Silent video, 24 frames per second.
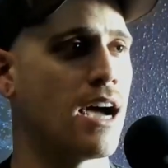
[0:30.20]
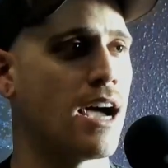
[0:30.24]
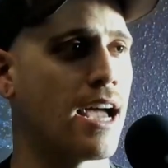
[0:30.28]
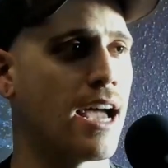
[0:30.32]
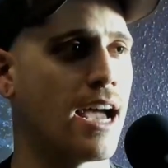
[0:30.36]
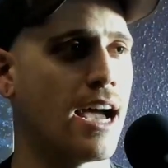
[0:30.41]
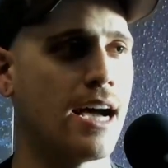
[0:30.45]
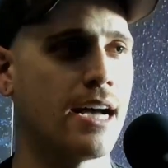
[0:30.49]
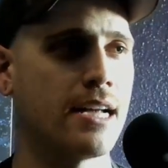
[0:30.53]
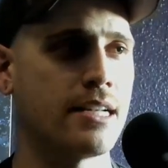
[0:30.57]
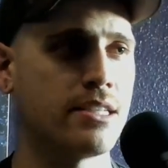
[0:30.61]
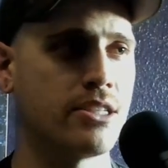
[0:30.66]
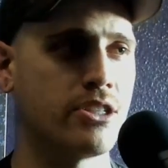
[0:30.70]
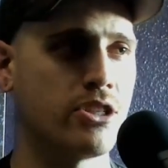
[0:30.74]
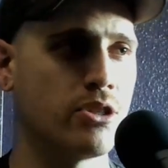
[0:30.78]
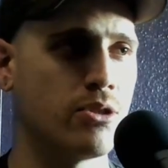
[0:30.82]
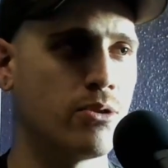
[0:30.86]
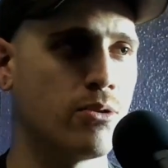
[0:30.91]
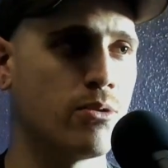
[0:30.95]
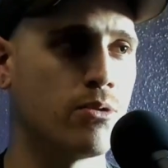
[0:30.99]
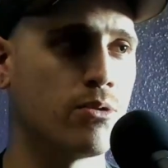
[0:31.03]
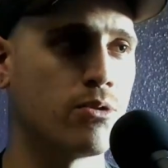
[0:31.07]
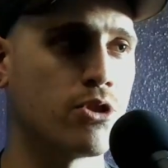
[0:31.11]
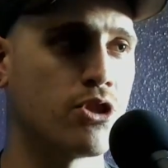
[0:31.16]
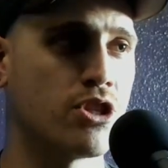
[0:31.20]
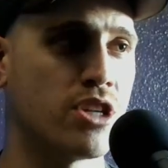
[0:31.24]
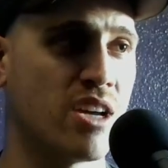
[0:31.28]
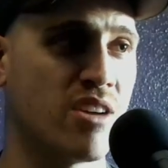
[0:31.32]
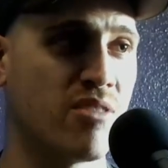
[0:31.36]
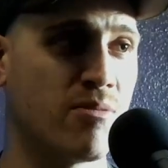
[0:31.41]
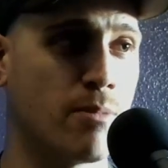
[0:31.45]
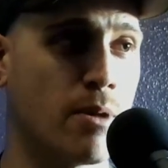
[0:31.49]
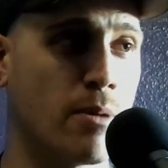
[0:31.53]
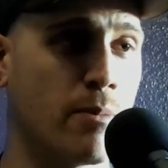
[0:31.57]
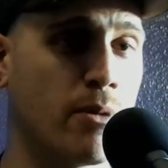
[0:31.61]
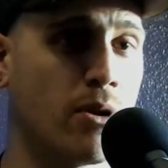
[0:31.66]
I had to
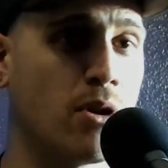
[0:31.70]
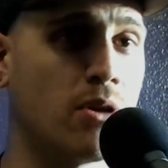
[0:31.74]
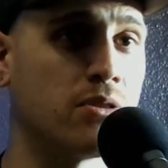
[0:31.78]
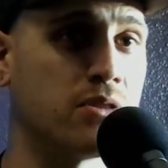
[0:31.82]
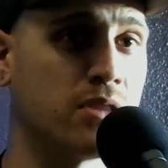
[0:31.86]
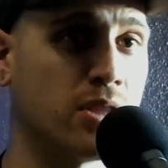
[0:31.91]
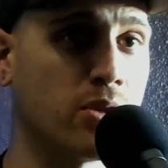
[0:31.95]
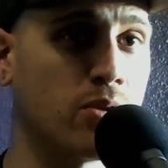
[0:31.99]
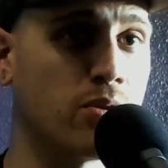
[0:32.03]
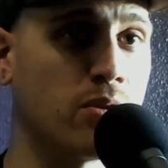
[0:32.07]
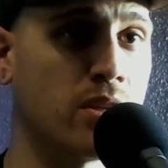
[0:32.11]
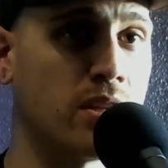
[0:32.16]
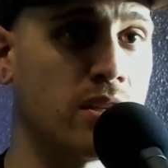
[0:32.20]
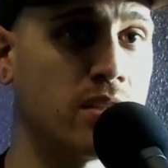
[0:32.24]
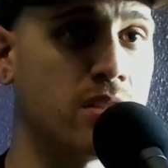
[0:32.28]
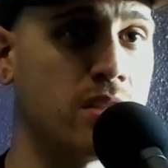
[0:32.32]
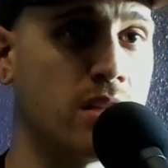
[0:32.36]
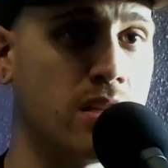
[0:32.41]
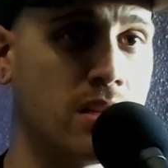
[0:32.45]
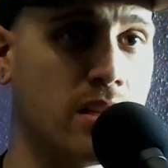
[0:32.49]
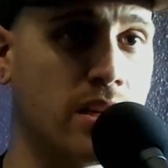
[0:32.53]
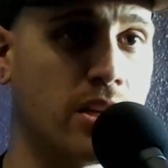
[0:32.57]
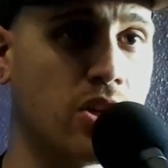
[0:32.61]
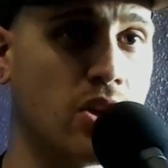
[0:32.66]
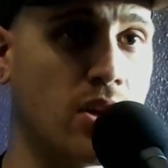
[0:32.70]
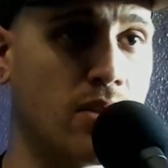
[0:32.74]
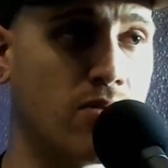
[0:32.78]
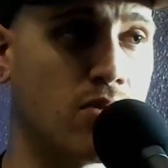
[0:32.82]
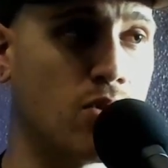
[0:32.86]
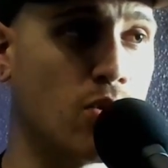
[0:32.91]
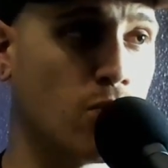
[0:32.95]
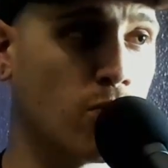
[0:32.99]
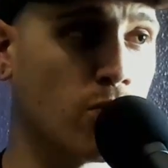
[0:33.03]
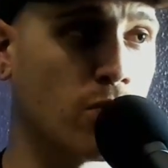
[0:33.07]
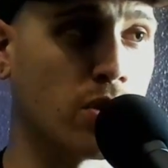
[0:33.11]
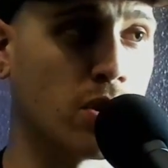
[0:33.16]
shave my balls. Like they said, like you have to do
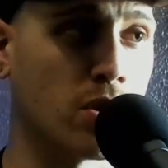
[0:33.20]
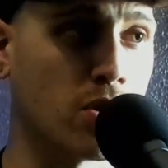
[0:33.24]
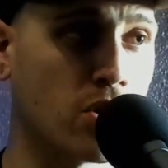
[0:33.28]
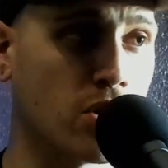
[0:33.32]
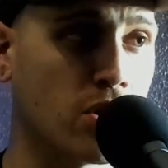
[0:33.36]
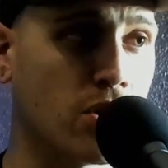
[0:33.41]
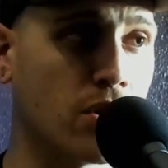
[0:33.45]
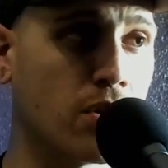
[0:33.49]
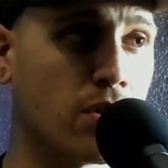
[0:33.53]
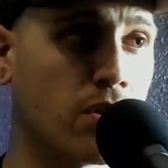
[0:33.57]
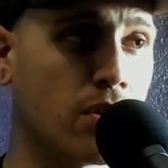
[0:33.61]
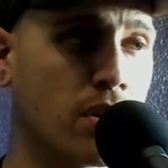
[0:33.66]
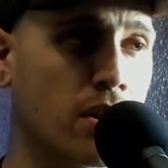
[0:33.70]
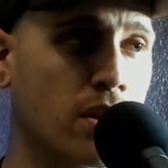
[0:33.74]
it really good.